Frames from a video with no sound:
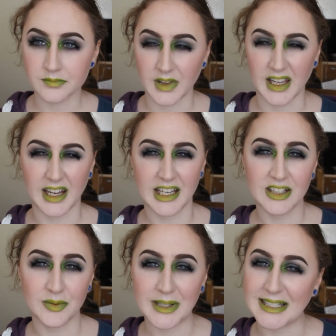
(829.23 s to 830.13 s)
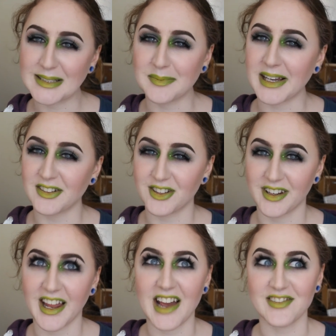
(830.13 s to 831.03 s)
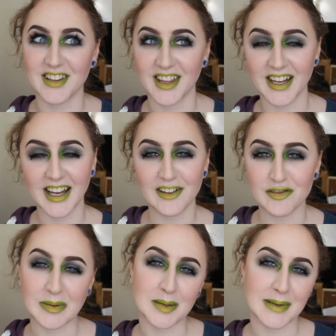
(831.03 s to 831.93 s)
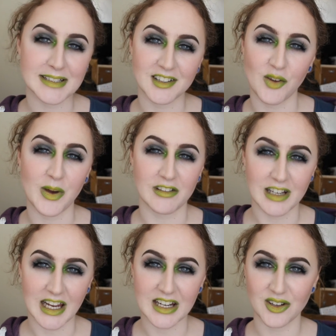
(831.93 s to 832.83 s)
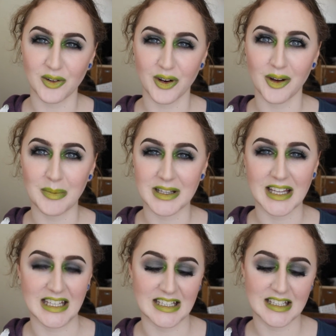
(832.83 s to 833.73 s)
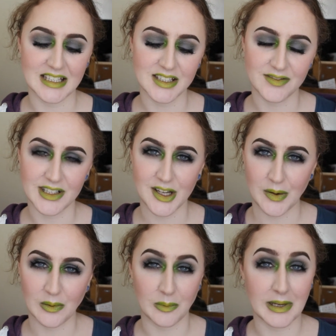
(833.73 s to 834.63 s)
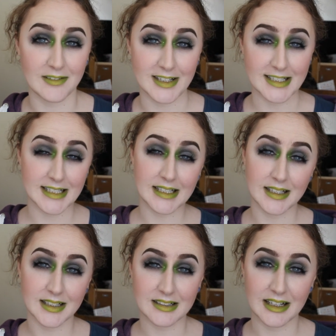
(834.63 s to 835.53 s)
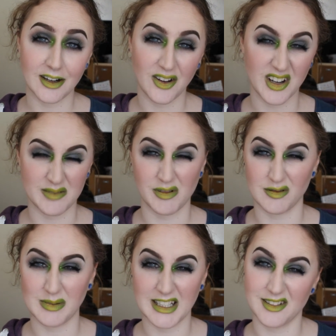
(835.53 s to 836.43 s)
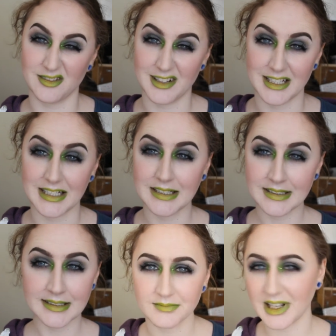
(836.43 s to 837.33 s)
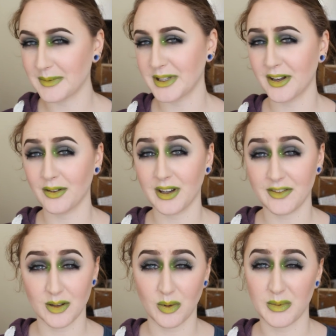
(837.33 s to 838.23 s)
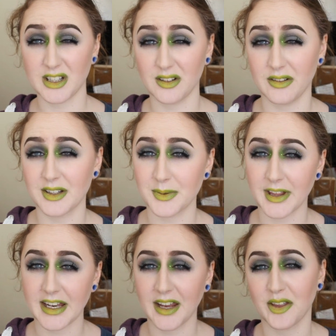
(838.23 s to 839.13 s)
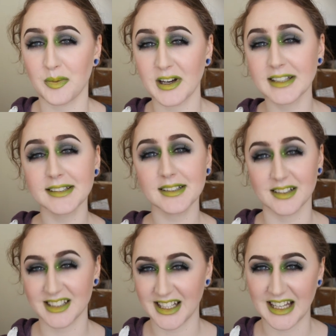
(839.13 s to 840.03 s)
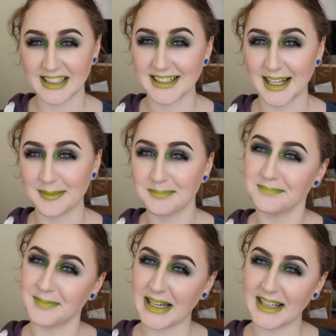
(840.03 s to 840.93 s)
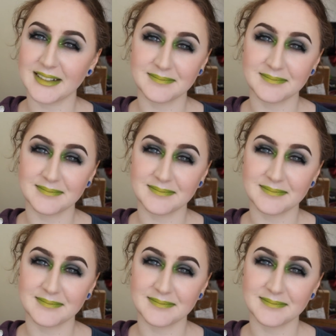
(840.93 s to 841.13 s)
I kind of wanted to mention everything I had from Illamasqua and whether I liked it or not, but then this video will be ridiculously long and it probably is already. Let me know if you want me to do this with any other brands. I'll see you next time. Bye.